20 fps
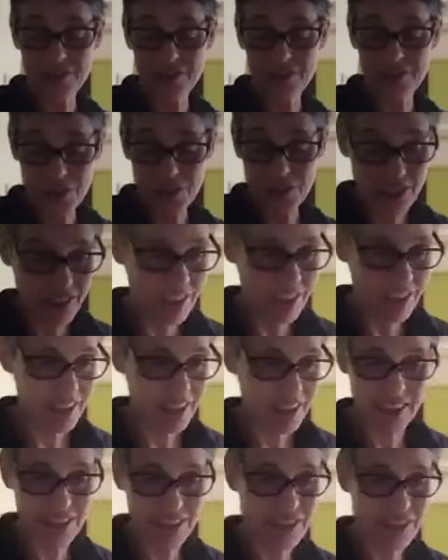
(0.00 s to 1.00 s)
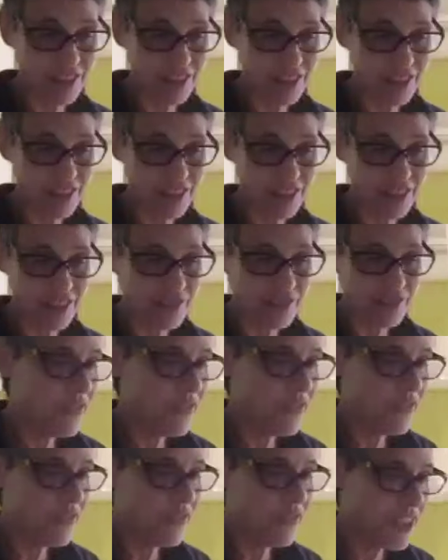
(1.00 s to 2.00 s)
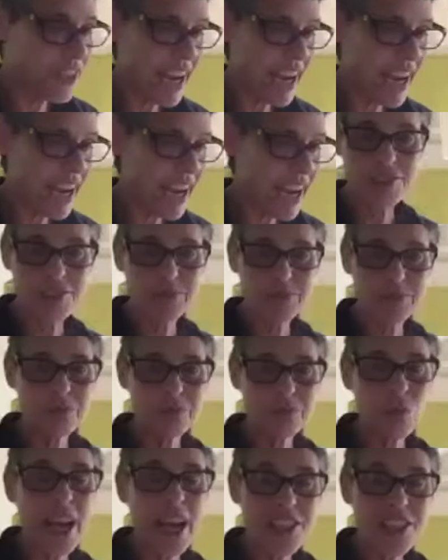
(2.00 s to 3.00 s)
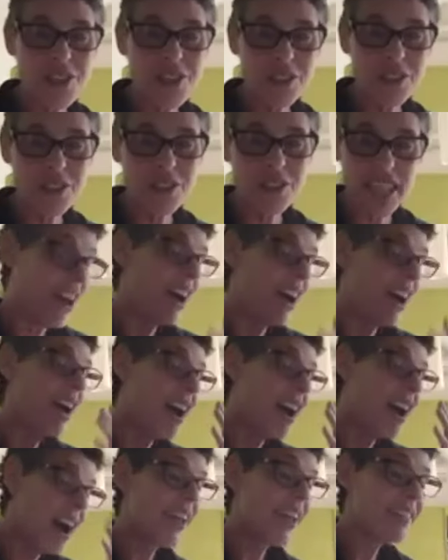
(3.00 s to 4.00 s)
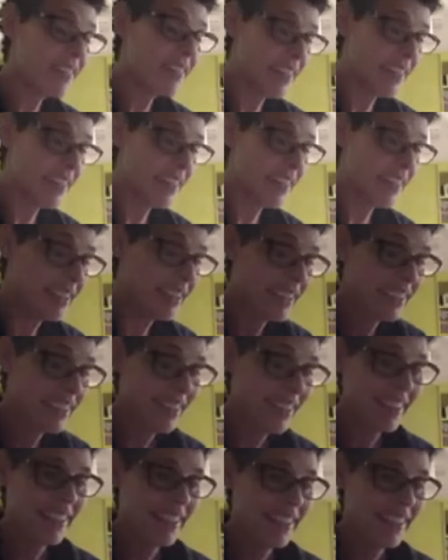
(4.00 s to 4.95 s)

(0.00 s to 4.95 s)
And of course, you don't figure it out until way too late. Now, I think